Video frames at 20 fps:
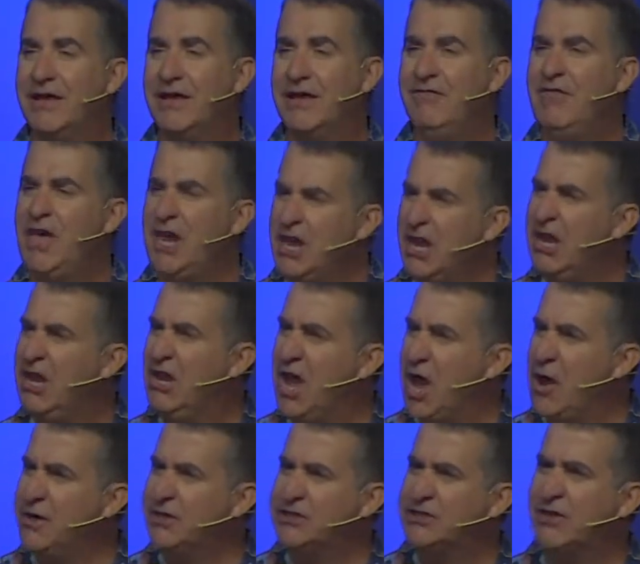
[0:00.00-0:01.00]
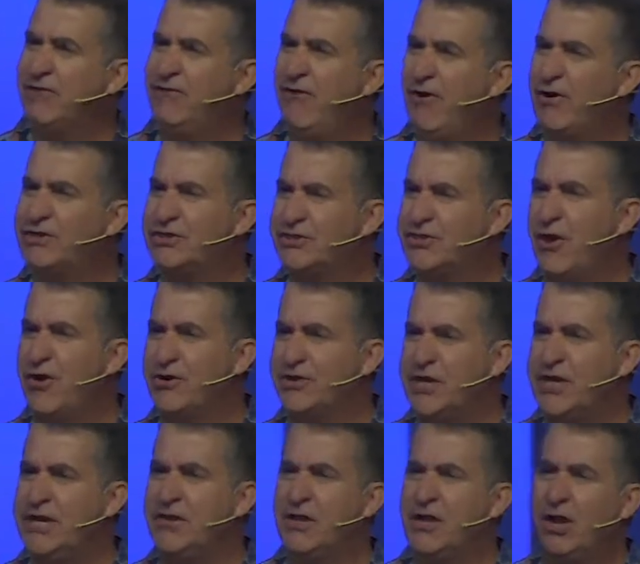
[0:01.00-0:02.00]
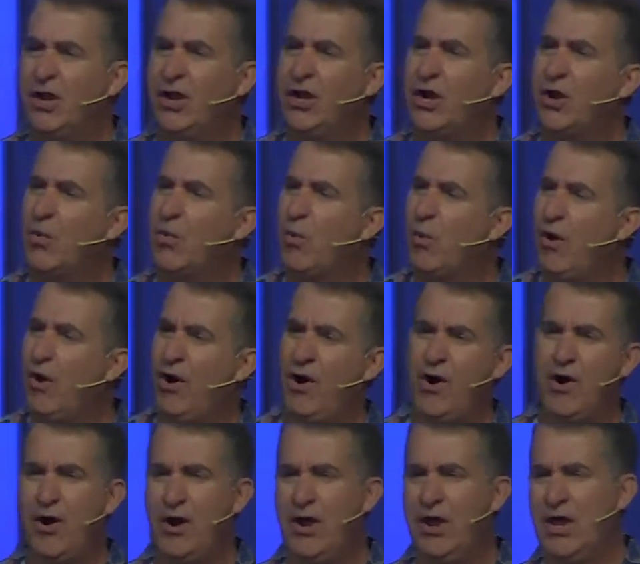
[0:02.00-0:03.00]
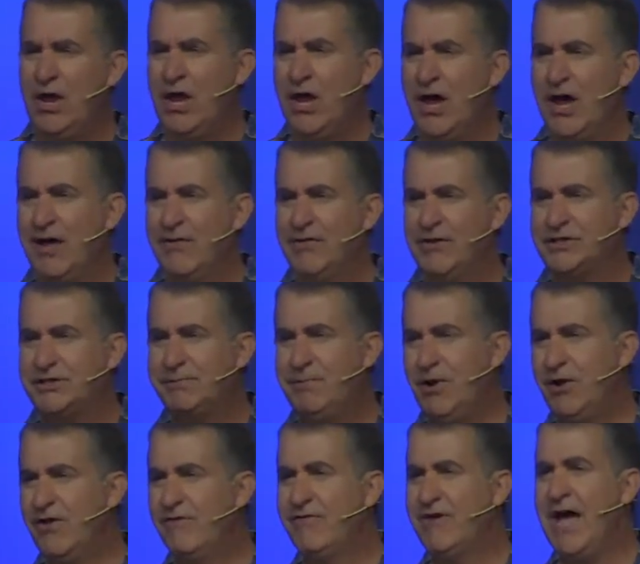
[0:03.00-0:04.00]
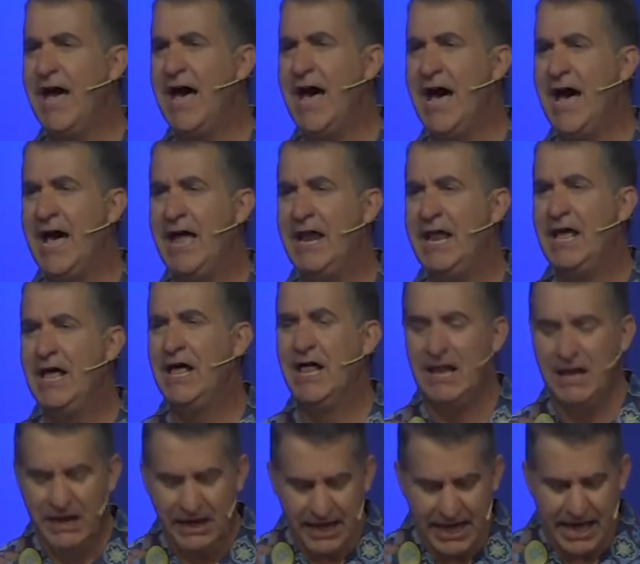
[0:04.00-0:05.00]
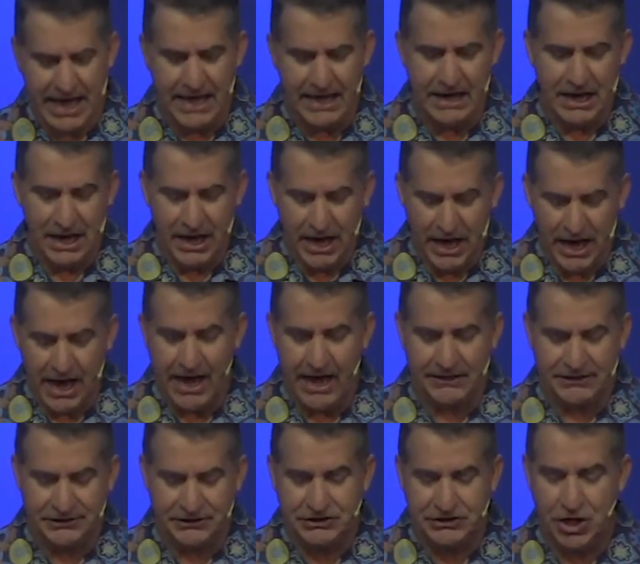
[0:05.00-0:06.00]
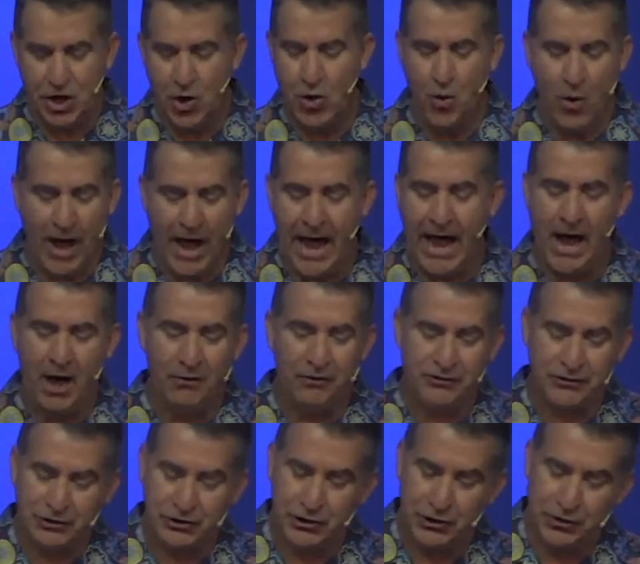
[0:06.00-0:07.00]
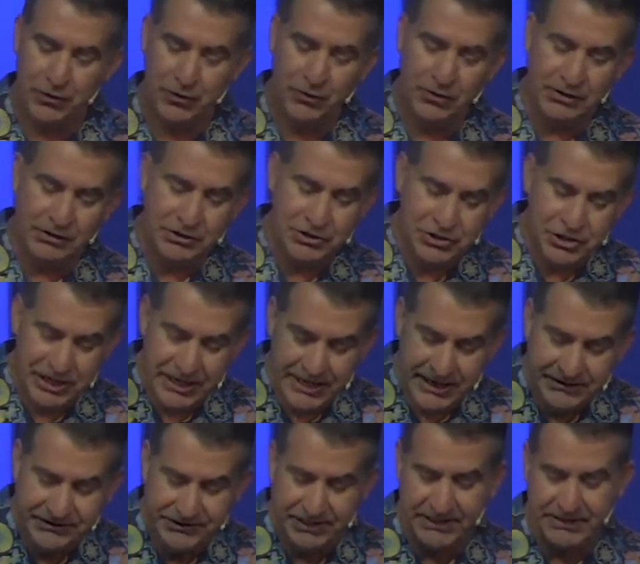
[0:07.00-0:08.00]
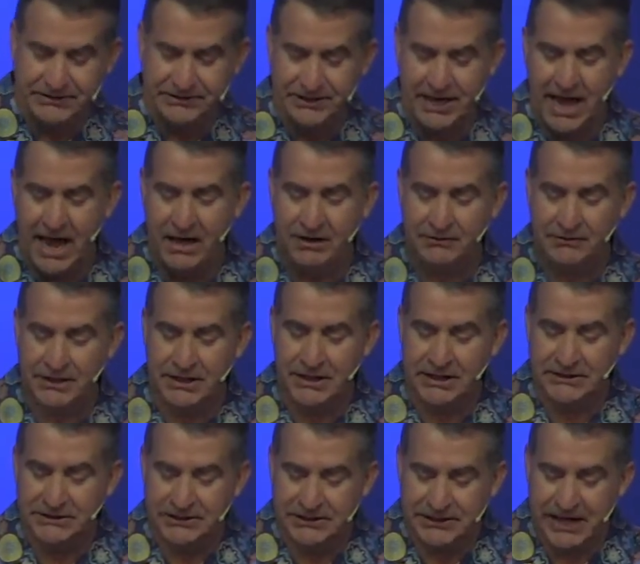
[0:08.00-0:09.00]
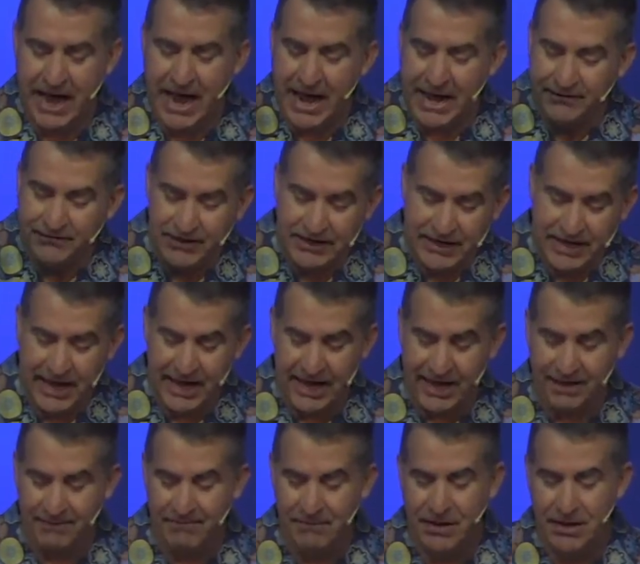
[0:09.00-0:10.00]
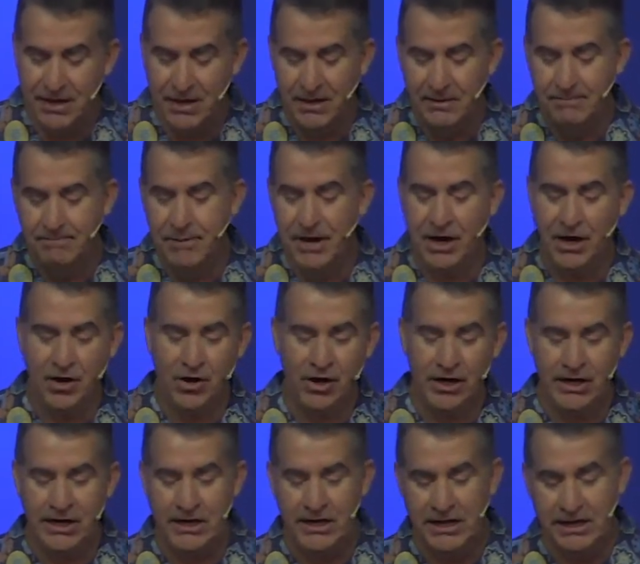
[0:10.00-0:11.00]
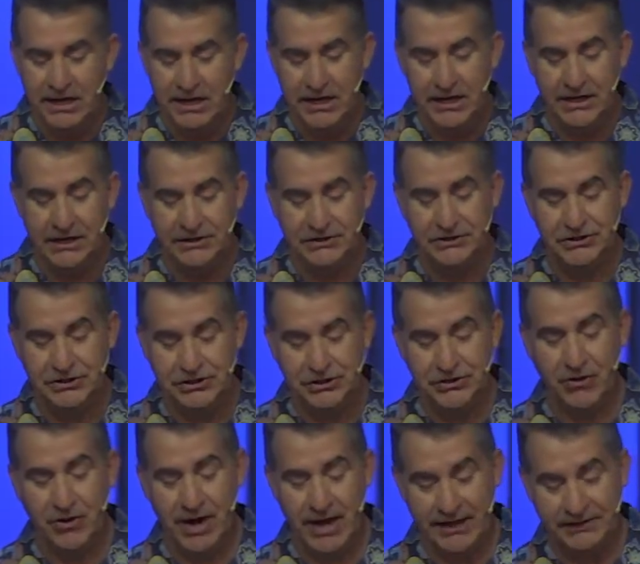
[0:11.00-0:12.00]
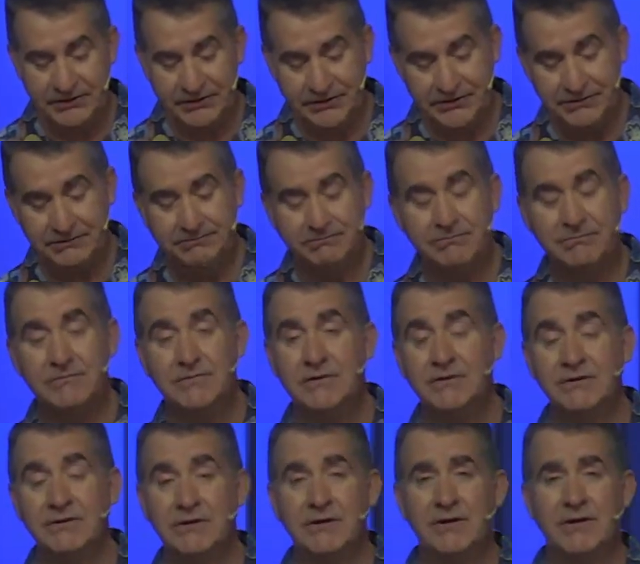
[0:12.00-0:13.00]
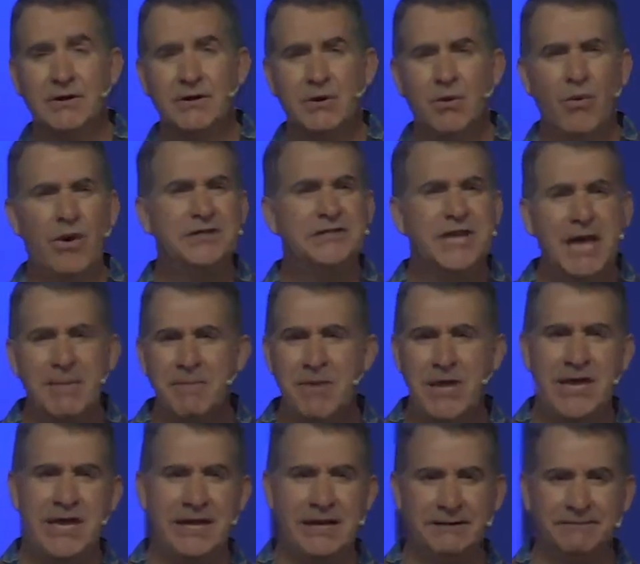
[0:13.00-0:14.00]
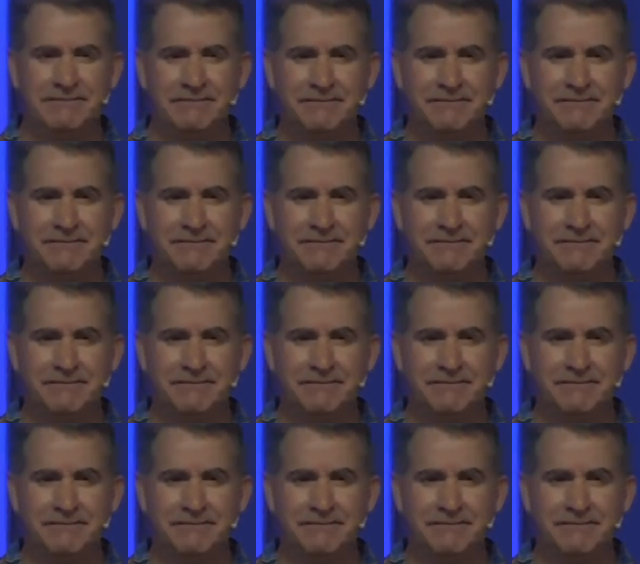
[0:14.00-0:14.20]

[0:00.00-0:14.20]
And then notice in verse 13 the clear word of the Spirit of God let us go out to Jesus, outside the camp, bearing his disgrace. What does that mean?